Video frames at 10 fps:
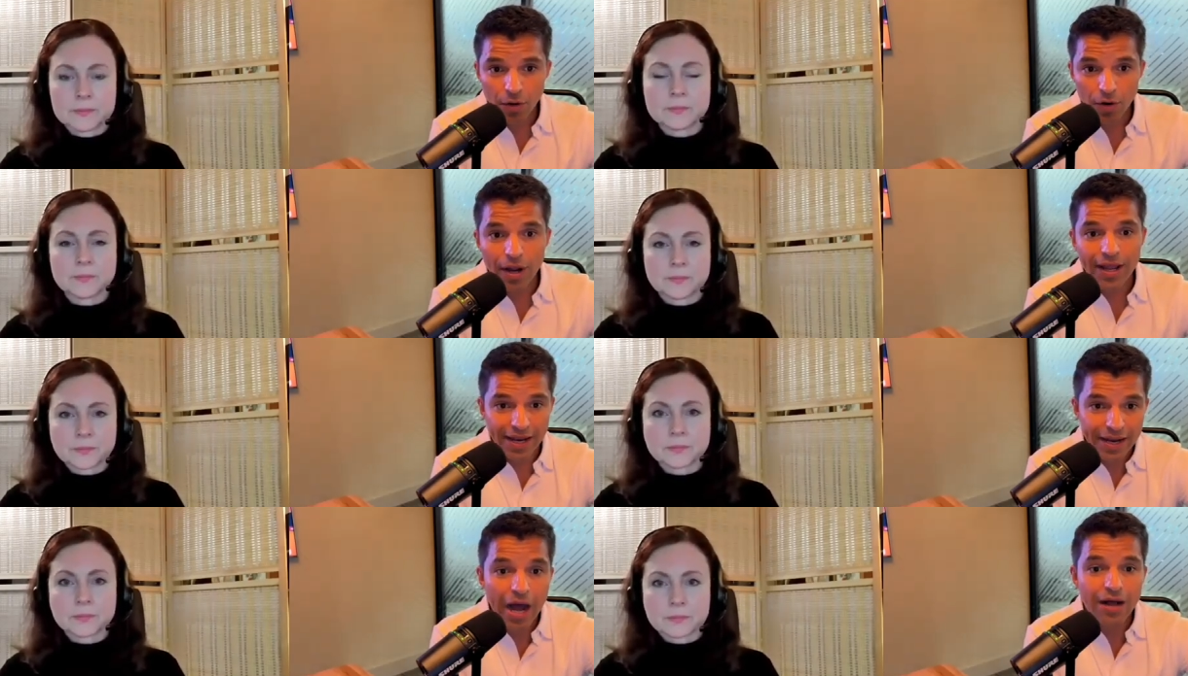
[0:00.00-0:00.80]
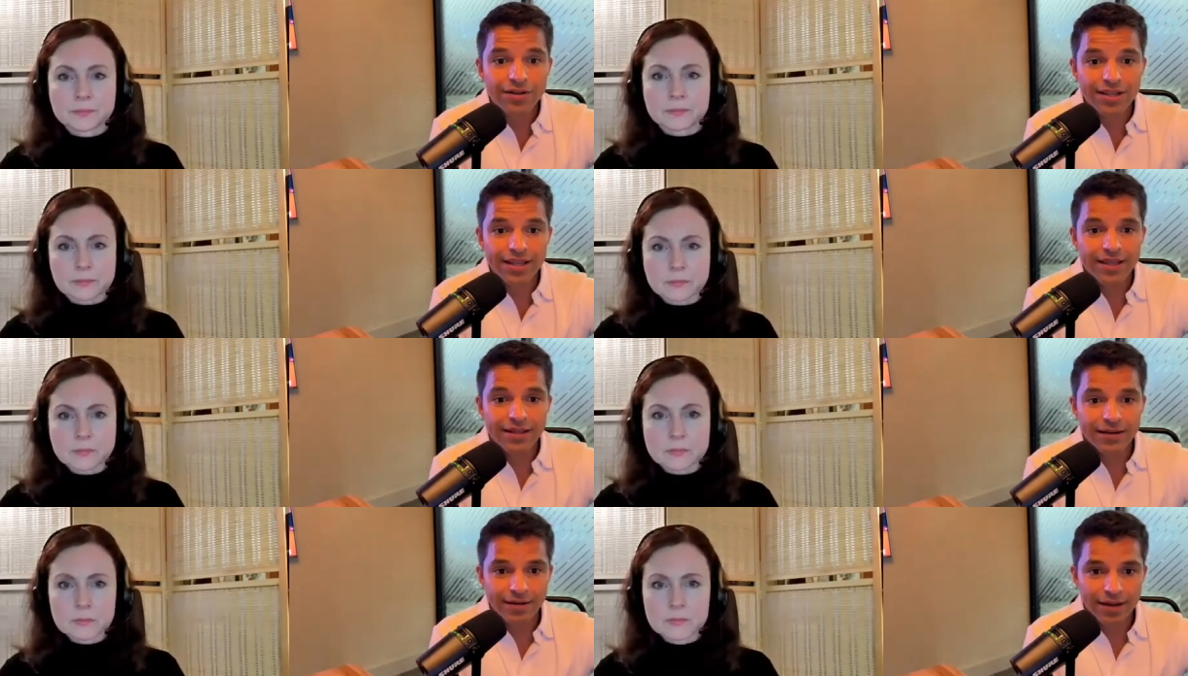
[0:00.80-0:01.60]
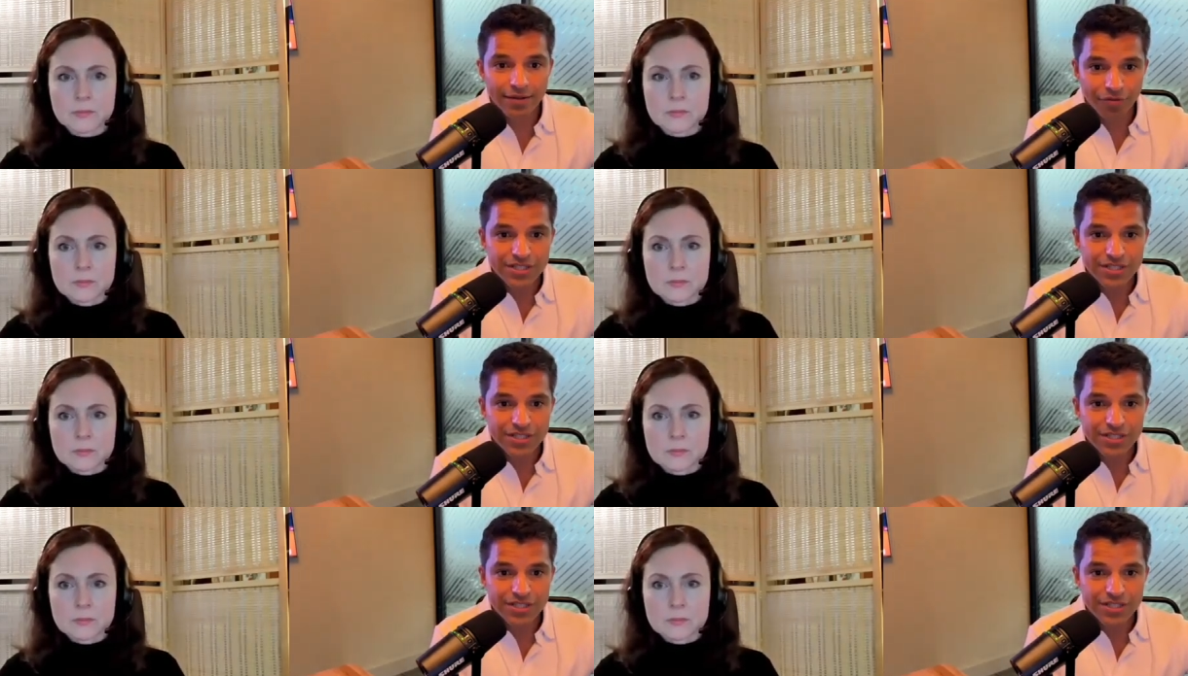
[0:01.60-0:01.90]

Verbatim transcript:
Speaker 1: or and, and algae and and